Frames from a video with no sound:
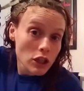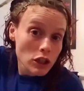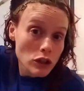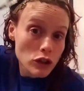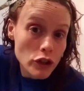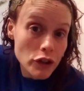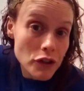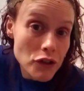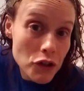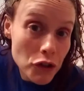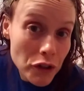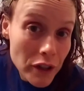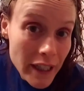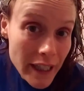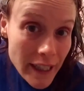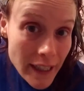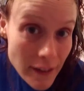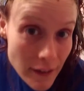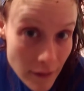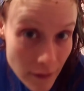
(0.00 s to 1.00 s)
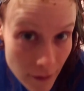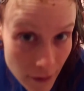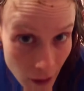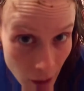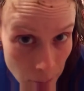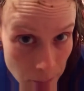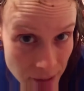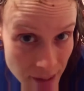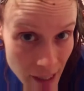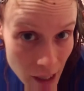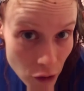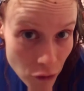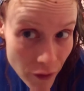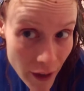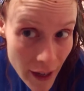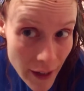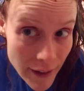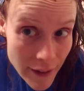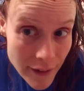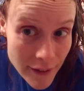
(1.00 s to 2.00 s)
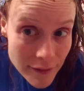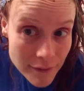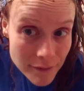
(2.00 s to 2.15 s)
Looks green, comes out red.